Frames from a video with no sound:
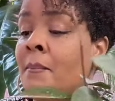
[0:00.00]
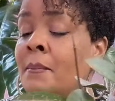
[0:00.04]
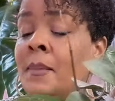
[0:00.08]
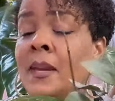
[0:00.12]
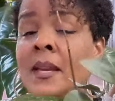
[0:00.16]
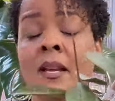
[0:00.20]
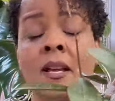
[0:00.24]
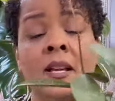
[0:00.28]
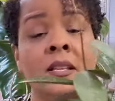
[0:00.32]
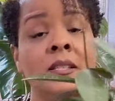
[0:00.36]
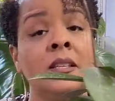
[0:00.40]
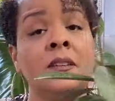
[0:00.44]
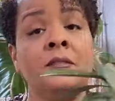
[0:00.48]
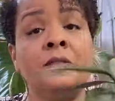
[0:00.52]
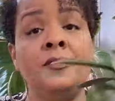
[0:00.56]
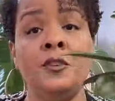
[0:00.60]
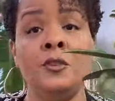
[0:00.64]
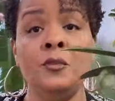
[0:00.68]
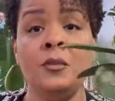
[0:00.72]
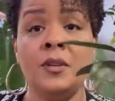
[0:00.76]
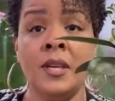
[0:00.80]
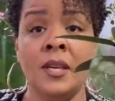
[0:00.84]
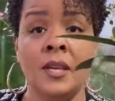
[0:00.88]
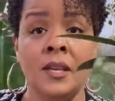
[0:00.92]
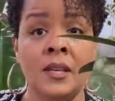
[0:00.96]
Because if
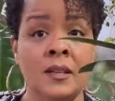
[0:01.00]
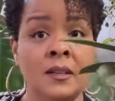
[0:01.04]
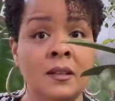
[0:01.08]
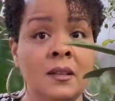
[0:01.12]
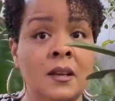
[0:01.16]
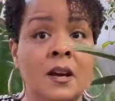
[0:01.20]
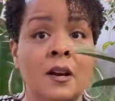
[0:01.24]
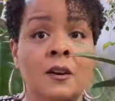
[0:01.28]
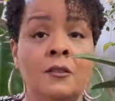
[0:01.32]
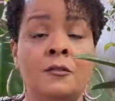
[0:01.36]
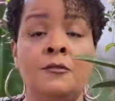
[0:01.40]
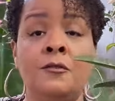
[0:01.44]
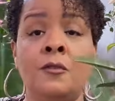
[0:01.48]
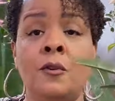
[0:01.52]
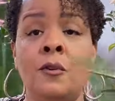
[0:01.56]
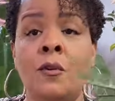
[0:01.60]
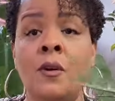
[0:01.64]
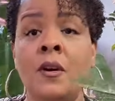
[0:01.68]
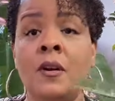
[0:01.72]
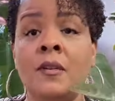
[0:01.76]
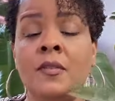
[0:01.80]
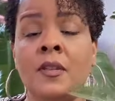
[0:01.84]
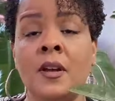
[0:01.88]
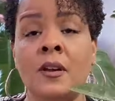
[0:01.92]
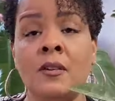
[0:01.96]
you can
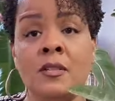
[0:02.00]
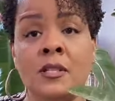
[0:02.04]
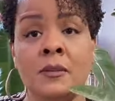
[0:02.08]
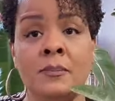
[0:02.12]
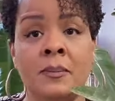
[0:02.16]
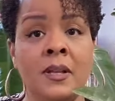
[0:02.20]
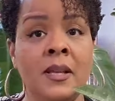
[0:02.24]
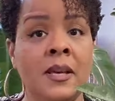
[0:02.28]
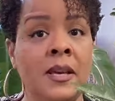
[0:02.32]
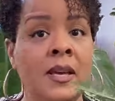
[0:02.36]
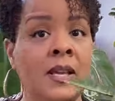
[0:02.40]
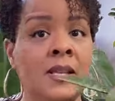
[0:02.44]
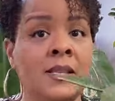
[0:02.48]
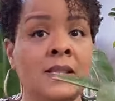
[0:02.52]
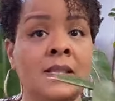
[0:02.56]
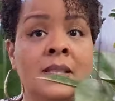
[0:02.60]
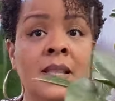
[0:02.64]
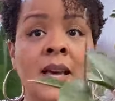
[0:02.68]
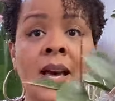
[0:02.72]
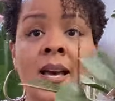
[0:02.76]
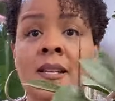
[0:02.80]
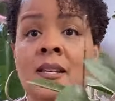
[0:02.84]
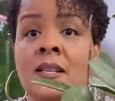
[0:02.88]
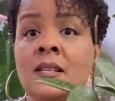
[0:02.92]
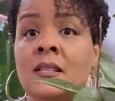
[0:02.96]
afford those plants,
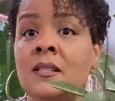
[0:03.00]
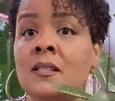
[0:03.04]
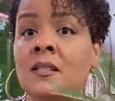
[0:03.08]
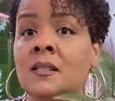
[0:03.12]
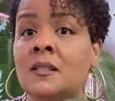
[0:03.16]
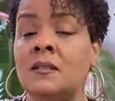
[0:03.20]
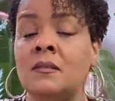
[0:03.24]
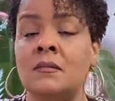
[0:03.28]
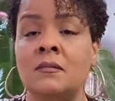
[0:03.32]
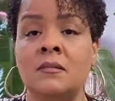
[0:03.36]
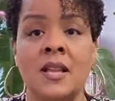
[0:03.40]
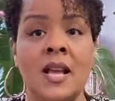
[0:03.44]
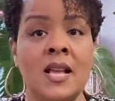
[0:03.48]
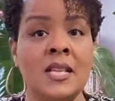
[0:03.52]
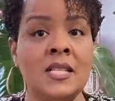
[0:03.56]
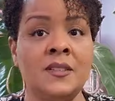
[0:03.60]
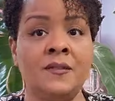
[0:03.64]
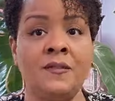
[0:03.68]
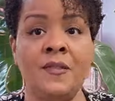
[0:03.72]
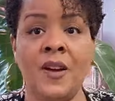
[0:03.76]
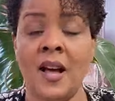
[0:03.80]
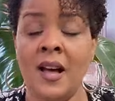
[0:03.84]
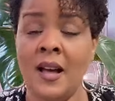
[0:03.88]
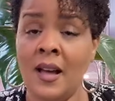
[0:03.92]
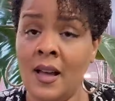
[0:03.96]
that's
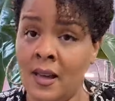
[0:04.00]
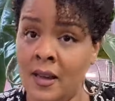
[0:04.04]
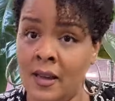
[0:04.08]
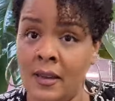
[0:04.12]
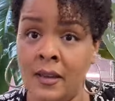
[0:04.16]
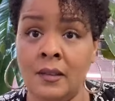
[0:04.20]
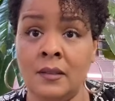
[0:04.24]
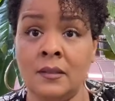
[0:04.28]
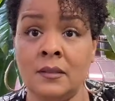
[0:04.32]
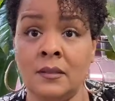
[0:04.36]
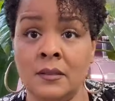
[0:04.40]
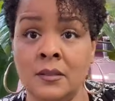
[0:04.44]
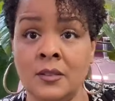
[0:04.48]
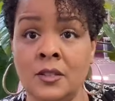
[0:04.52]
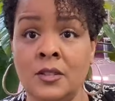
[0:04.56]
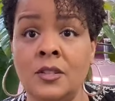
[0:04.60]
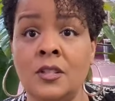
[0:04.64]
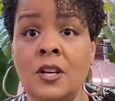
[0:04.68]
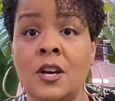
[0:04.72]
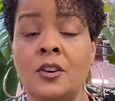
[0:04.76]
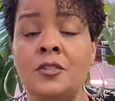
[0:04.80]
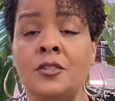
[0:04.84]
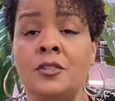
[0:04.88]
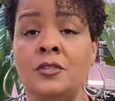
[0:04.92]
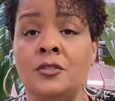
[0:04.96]
fine. You
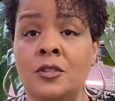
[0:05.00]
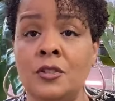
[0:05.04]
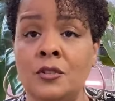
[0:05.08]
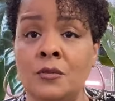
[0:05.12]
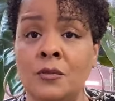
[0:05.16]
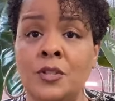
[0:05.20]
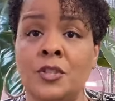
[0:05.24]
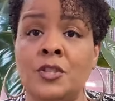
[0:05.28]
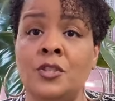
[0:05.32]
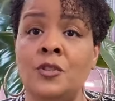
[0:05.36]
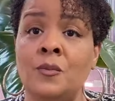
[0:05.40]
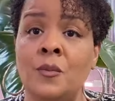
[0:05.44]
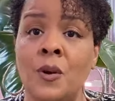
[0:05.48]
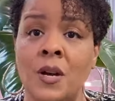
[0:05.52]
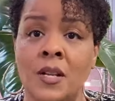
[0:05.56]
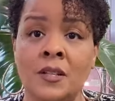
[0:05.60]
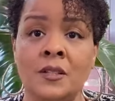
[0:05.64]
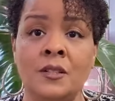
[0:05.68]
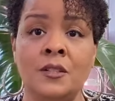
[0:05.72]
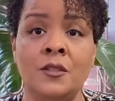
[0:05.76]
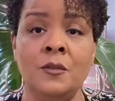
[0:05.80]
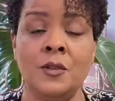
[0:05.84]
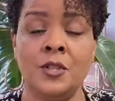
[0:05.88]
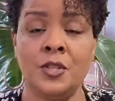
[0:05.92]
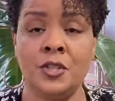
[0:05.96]
know, you do what you want
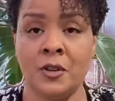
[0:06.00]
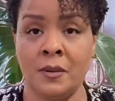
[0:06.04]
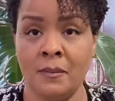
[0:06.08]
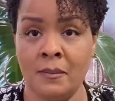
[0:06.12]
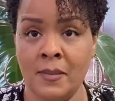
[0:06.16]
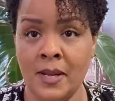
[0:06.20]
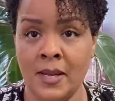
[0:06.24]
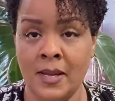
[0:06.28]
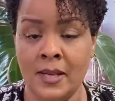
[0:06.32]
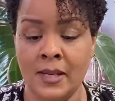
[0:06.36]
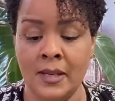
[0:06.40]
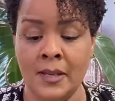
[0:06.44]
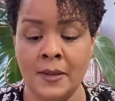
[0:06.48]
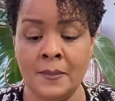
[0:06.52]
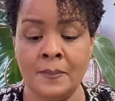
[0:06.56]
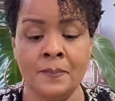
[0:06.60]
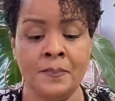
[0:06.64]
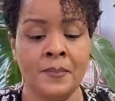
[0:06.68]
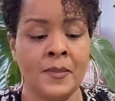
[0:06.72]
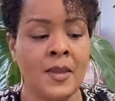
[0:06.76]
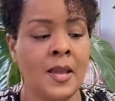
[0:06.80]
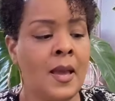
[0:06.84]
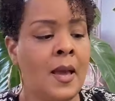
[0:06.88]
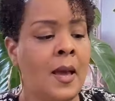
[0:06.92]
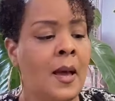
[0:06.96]
to do with your money.
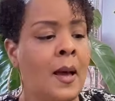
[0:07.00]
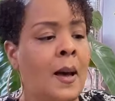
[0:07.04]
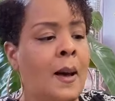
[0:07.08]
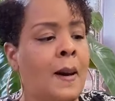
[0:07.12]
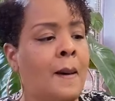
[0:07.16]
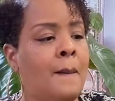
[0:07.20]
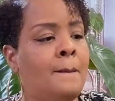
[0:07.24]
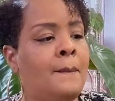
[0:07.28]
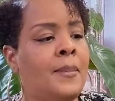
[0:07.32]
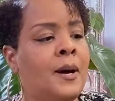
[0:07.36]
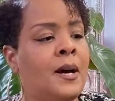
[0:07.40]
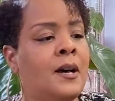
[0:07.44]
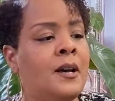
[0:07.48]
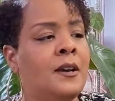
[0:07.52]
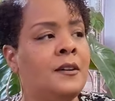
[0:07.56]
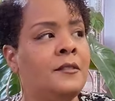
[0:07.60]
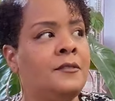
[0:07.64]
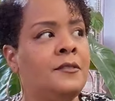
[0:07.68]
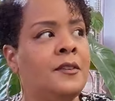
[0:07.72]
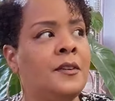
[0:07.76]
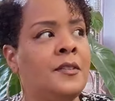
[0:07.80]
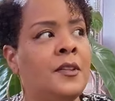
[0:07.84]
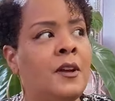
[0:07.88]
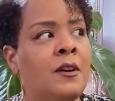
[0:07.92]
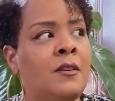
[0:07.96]

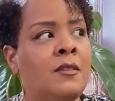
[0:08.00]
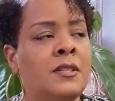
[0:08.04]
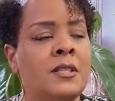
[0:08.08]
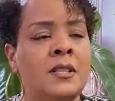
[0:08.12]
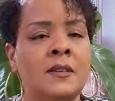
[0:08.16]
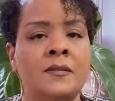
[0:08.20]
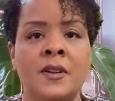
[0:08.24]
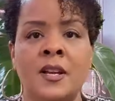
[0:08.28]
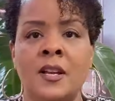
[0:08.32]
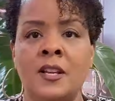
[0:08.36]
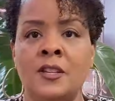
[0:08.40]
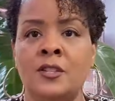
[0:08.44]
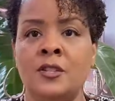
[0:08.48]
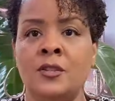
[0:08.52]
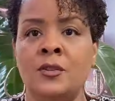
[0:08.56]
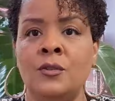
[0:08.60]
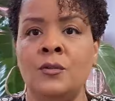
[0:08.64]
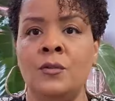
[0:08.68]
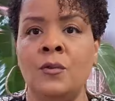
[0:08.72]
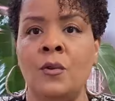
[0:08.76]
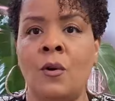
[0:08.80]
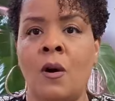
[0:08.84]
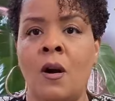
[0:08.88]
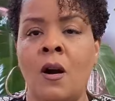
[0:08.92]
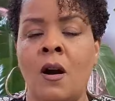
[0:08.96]
But for those of us
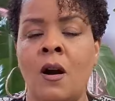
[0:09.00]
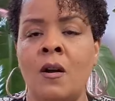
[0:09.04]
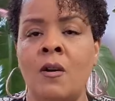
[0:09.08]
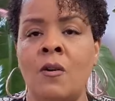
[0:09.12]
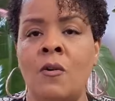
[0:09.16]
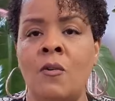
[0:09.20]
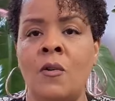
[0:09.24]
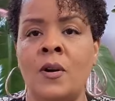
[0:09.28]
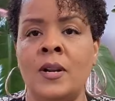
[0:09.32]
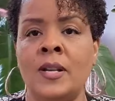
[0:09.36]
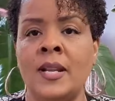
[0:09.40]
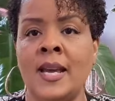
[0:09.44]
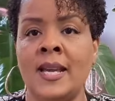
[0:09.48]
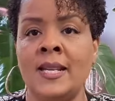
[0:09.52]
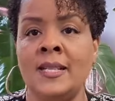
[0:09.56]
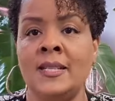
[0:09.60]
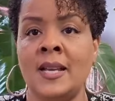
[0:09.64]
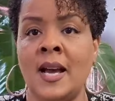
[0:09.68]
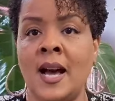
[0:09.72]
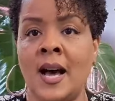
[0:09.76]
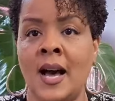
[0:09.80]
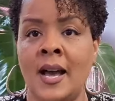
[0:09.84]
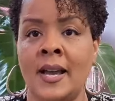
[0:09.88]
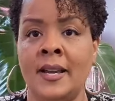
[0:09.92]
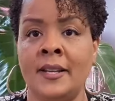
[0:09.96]
who are on a
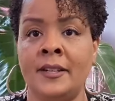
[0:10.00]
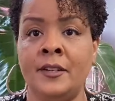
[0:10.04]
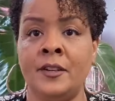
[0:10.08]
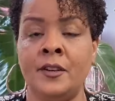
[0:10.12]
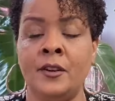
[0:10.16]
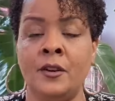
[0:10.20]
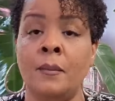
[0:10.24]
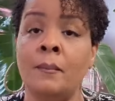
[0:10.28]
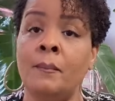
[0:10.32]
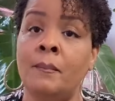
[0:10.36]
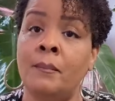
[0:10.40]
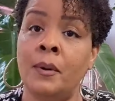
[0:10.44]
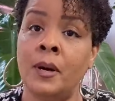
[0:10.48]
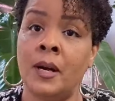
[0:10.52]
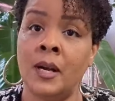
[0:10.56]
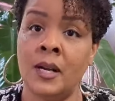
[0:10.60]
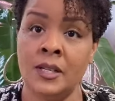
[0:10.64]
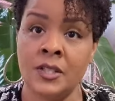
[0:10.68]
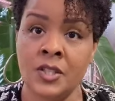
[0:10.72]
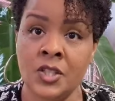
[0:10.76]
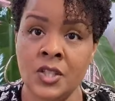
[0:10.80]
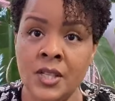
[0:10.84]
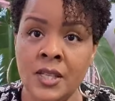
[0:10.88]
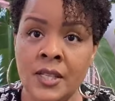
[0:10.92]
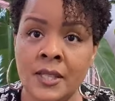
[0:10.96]
tighter
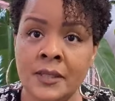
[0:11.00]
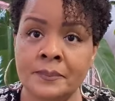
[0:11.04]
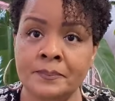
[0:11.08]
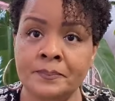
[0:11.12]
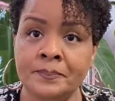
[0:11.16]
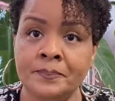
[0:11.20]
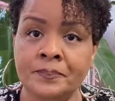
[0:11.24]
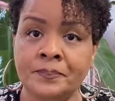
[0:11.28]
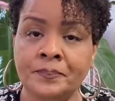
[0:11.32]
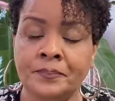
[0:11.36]
budget,